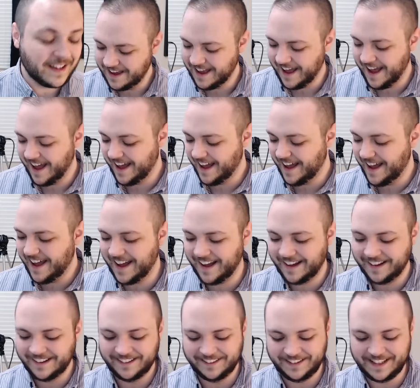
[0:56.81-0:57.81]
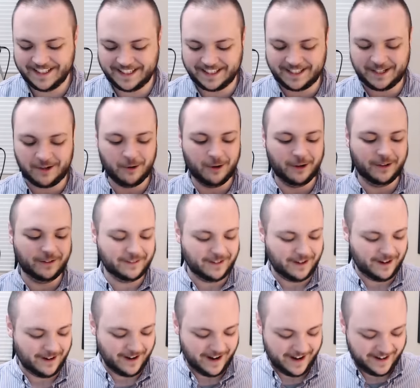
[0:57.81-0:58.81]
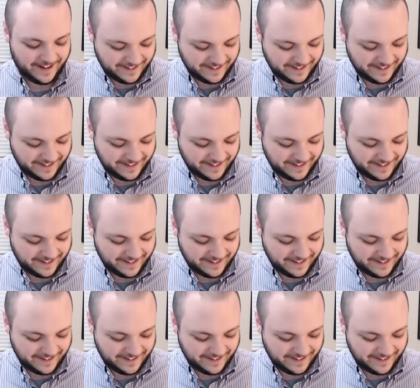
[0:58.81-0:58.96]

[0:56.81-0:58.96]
Ha ha ha! This is cool. Alright,